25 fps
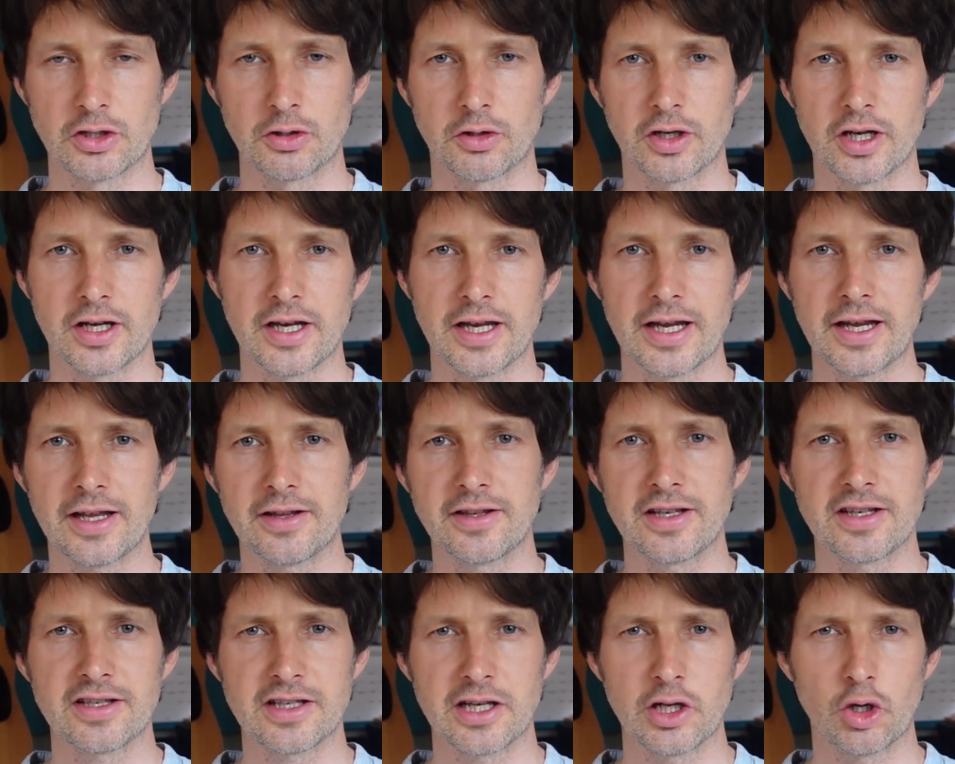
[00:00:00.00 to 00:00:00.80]
you can hear
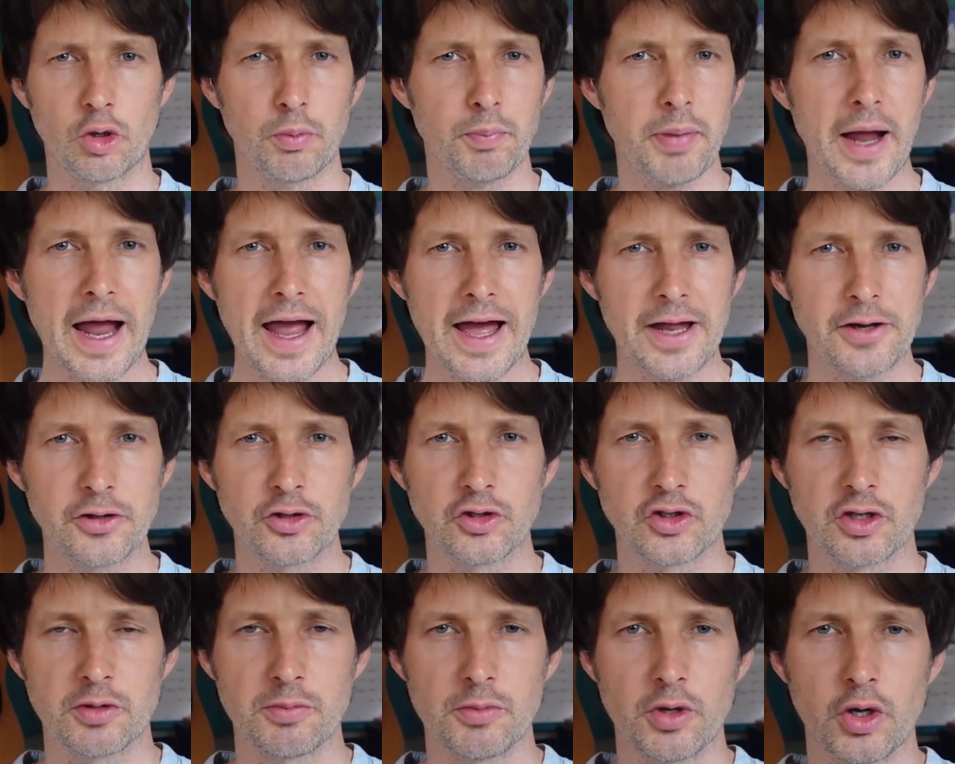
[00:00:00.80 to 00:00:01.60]
these little
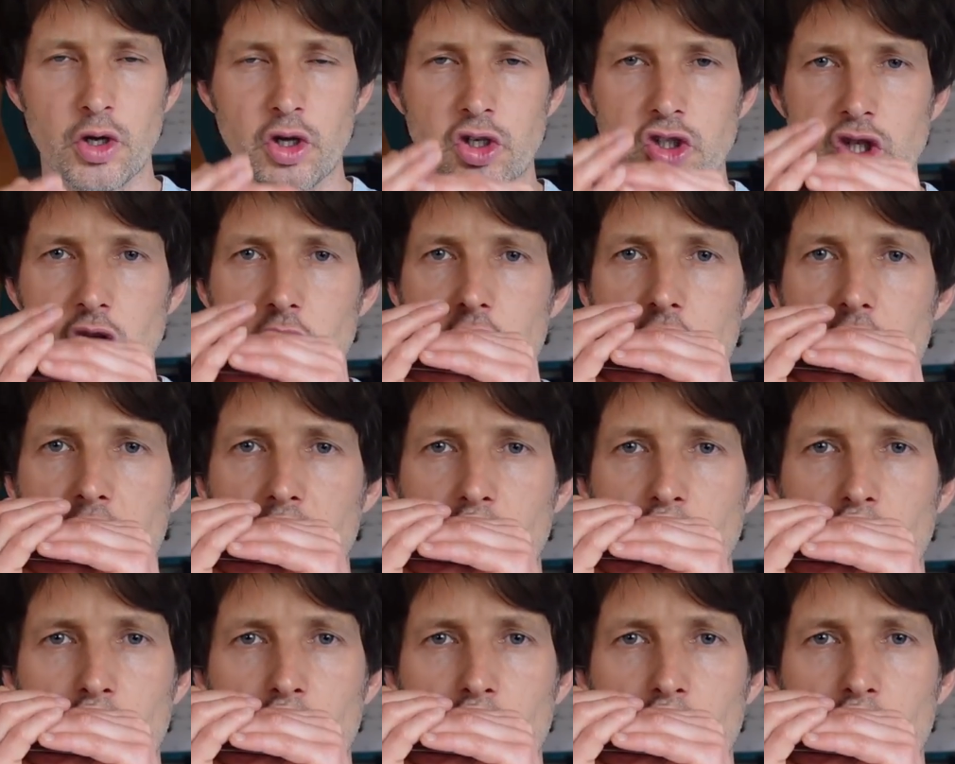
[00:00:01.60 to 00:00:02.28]
patterns emerging.